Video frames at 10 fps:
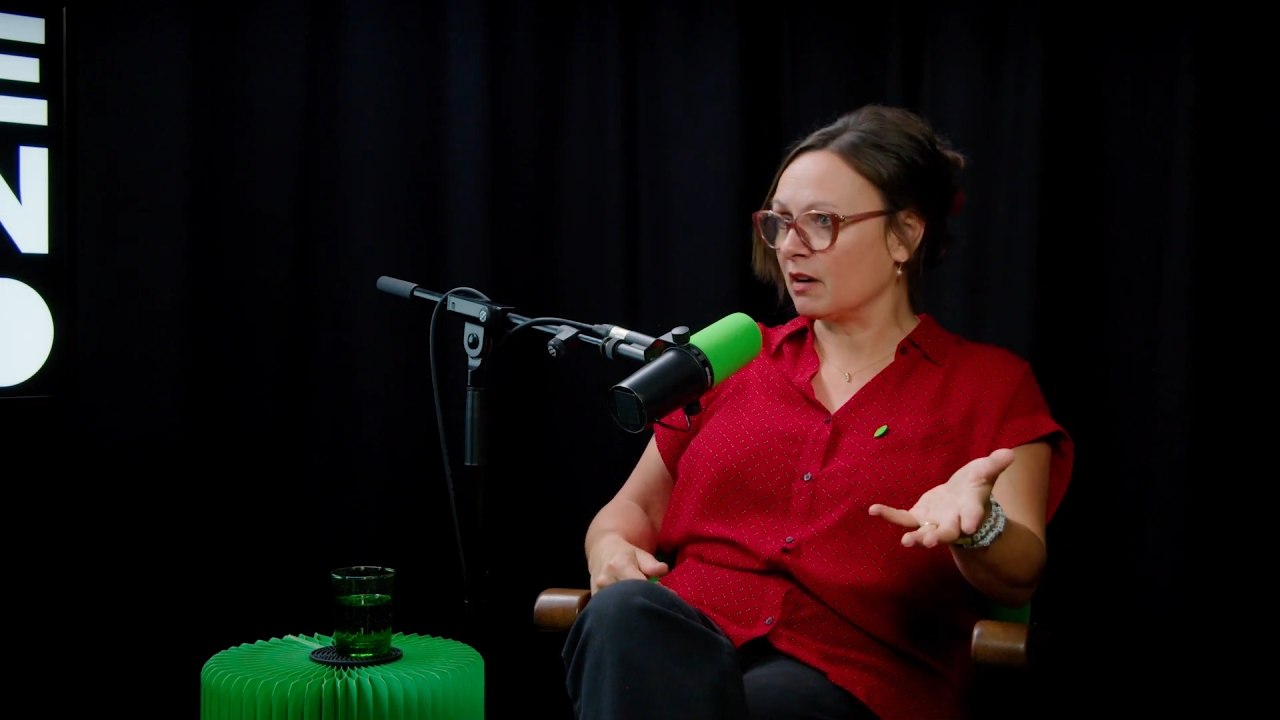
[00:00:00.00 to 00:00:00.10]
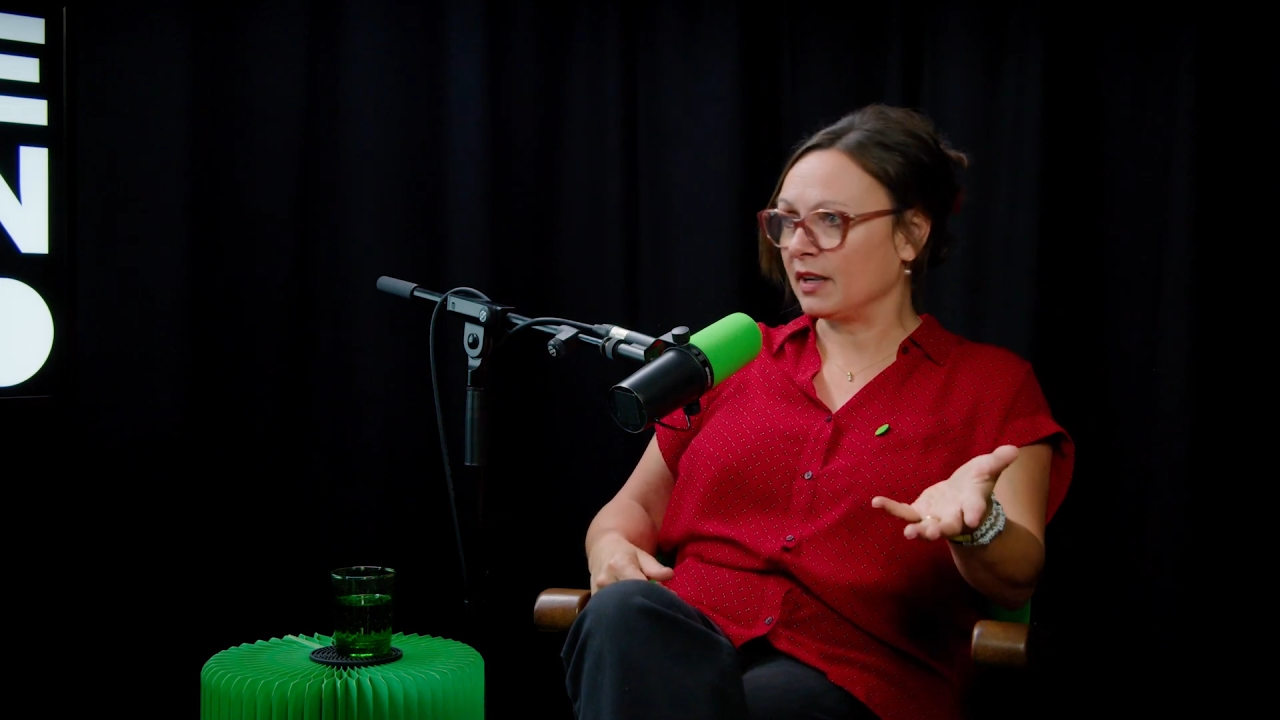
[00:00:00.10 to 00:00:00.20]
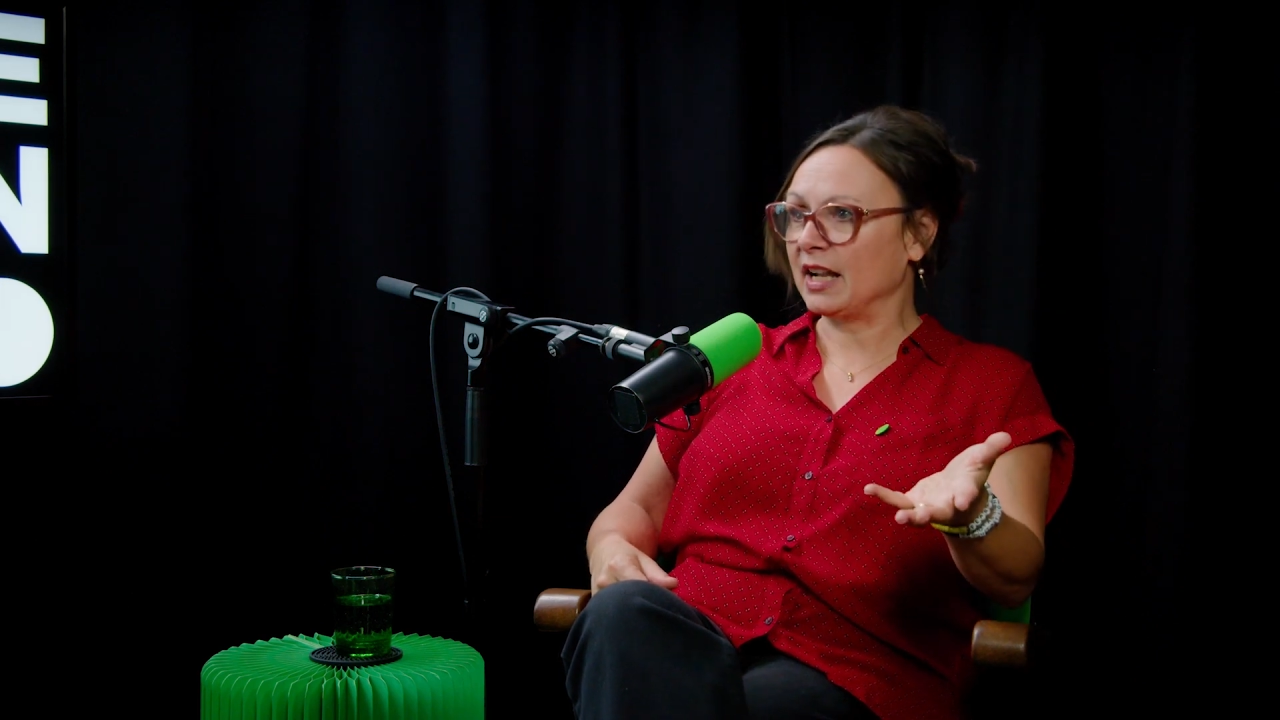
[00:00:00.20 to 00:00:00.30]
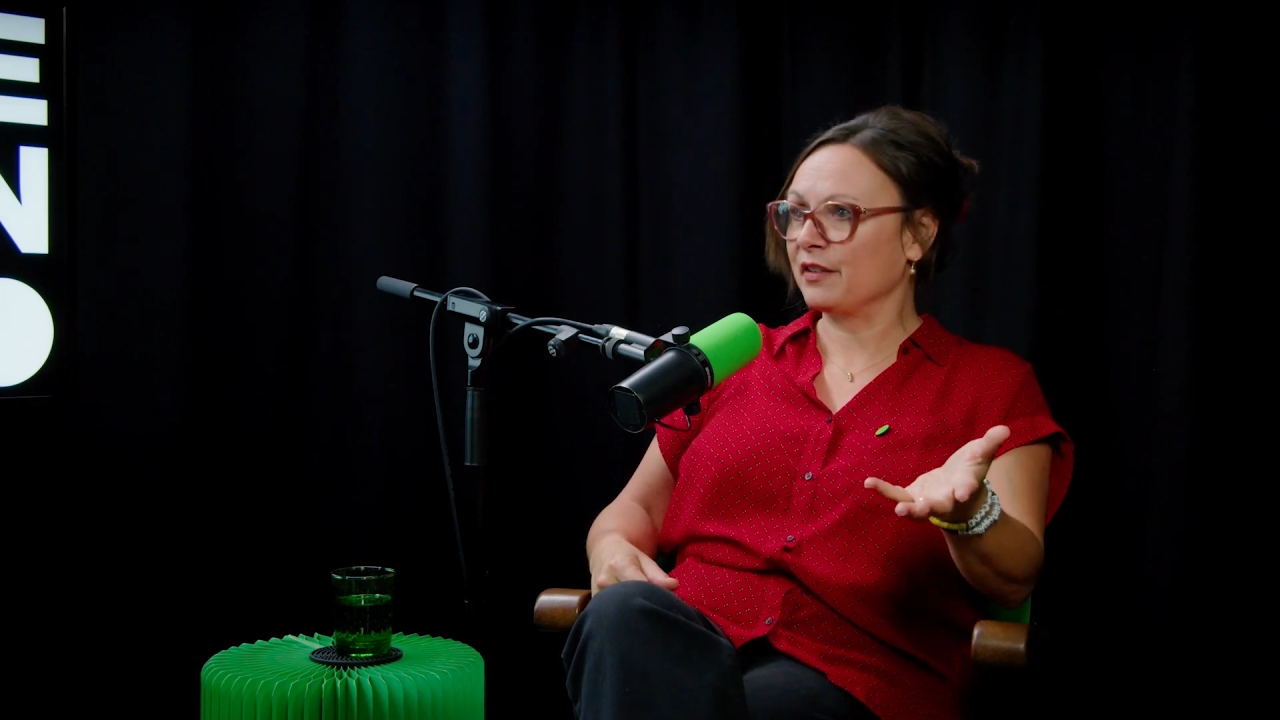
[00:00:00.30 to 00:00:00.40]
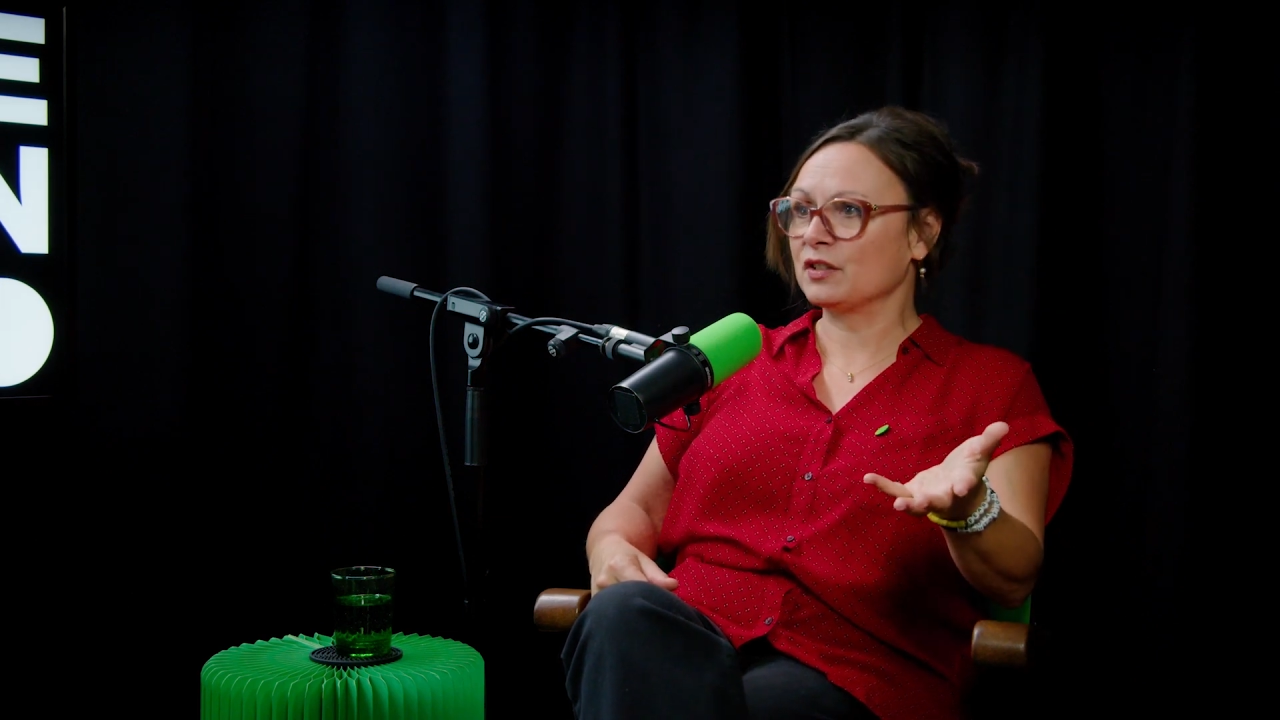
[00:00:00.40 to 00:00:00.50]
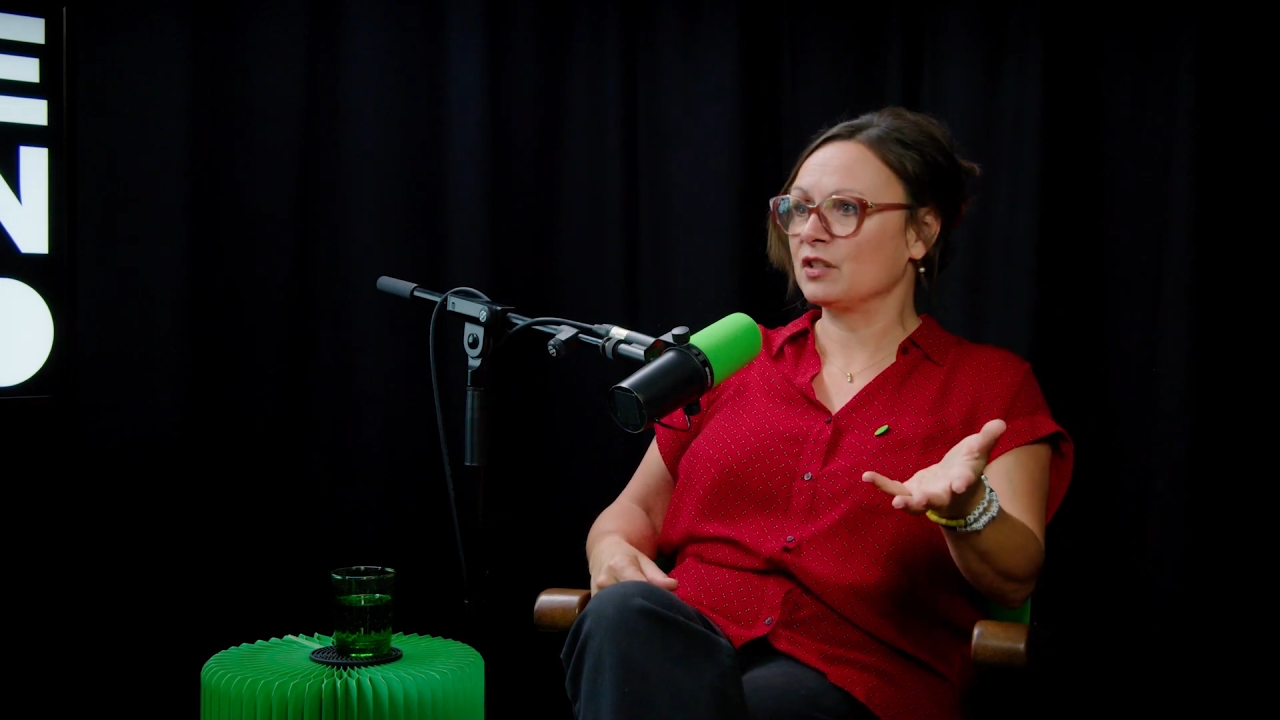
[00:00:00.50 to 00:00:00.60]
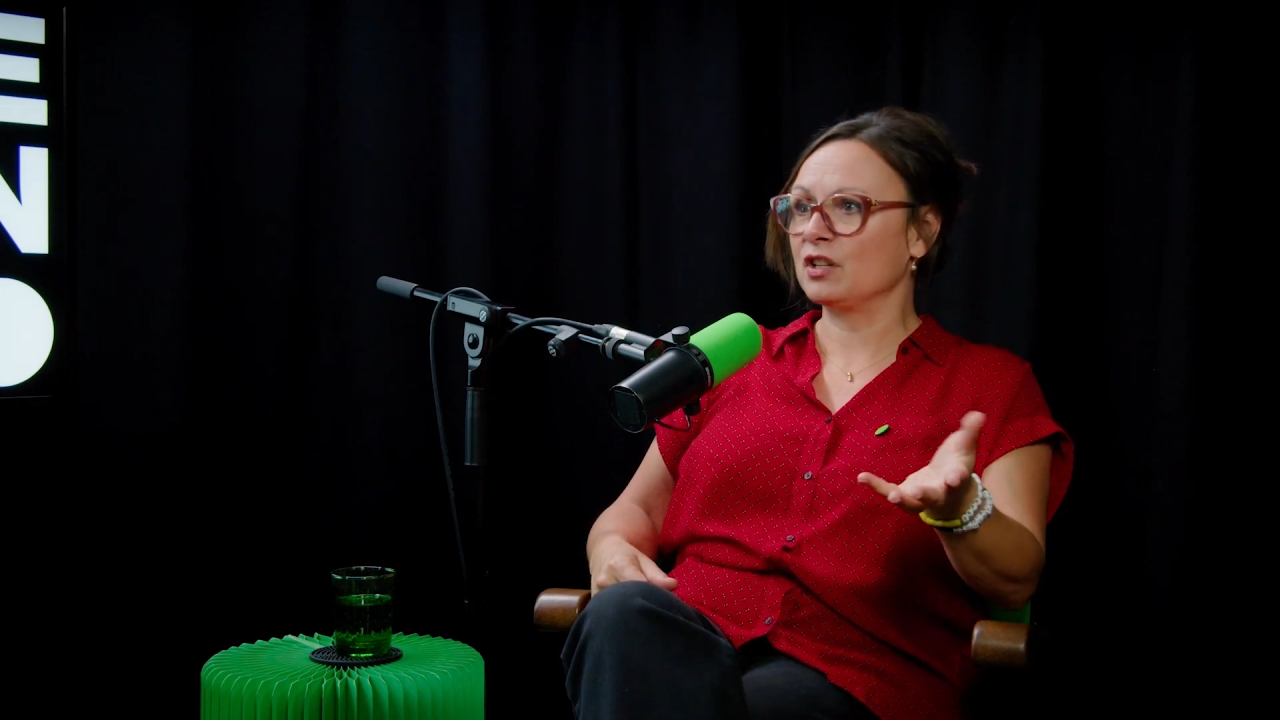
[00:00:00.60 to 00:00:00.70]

that I have to